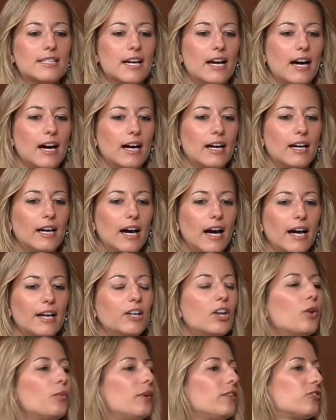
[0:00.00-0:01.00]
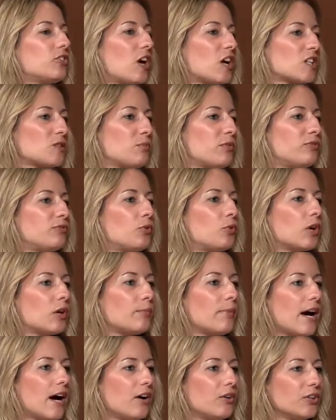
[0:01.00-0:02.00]
I know we've talked before
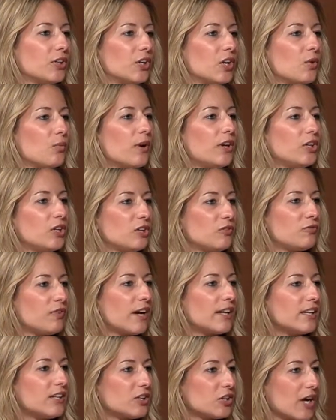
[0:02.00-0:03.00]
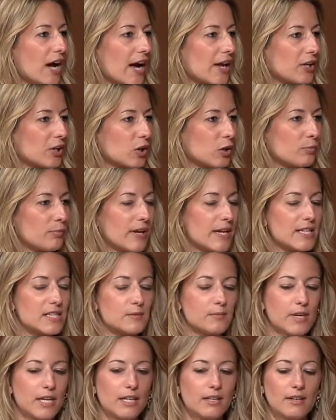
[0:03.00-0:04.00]
about what you can find in your attic or
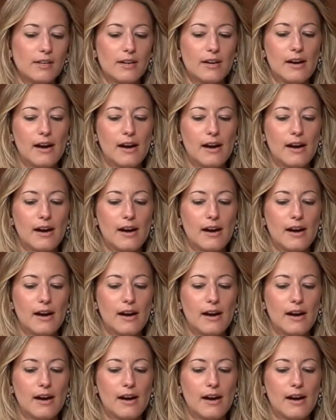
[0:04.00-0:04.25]
basement.